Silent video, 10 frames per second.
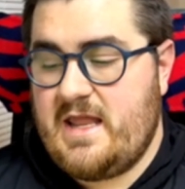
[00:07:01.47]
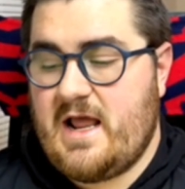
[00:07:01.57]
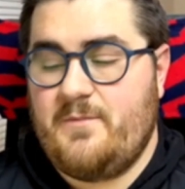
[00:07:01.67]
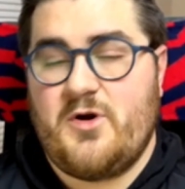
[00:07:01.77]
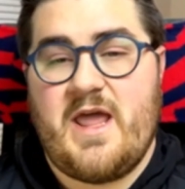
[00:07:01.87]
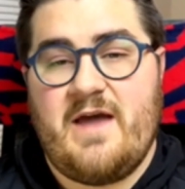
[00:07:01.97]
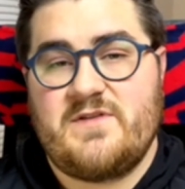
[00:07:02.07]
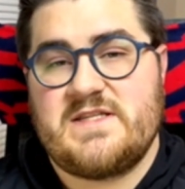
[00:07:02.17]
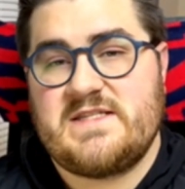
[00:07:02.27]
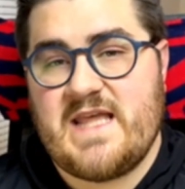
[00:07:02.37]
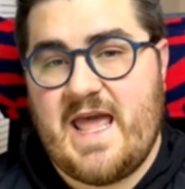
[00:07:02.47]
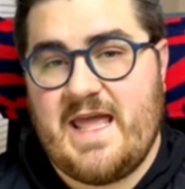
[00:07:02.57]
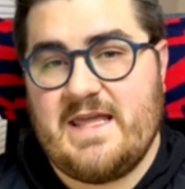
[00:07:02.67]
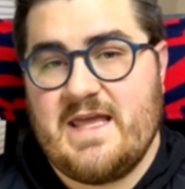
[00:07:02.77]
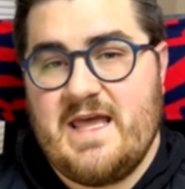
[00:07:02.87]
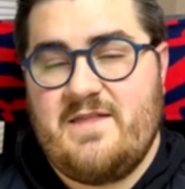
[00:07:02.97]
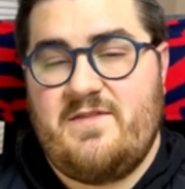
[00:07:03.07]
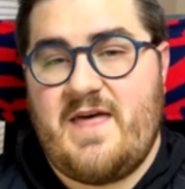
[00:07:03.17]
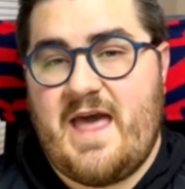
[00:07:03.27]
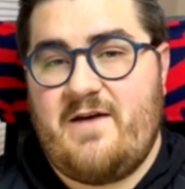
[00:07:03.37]
I'm going to have to say
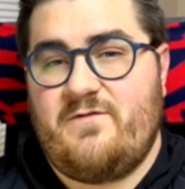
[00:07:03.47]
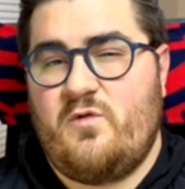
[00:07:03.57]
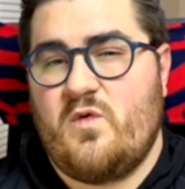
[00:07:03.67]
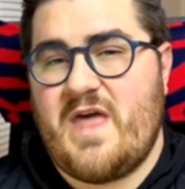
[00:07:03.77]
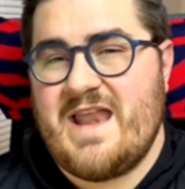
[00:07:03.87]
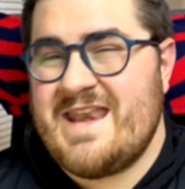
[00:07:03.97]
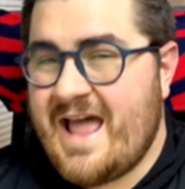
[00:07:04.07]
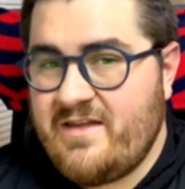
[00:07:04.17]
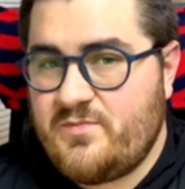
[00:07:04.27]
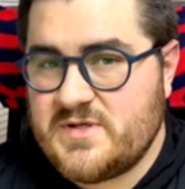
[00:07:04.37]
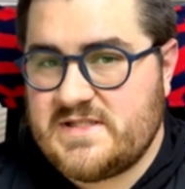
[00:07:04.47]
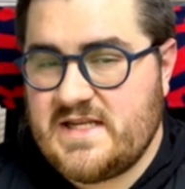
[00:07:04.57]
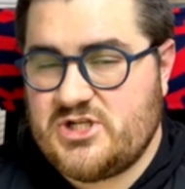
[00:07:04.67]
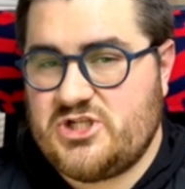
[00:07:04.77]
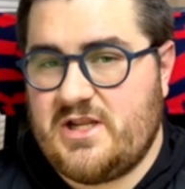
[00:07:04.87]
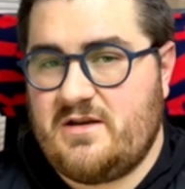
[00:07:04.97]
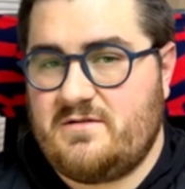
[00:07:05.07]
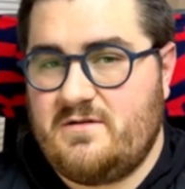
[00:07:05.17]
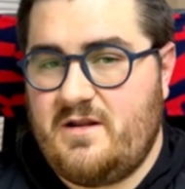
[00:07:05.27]
that for that 9th position,